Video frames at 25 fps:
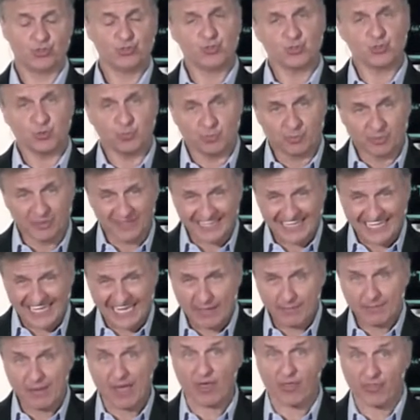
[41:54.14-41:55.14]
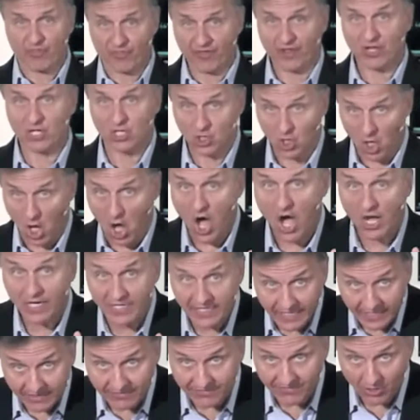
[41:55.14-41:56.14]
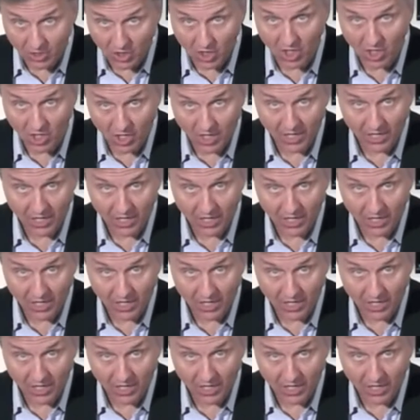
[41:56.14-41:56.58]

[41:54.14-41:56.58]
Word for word: to blame the lawgiver.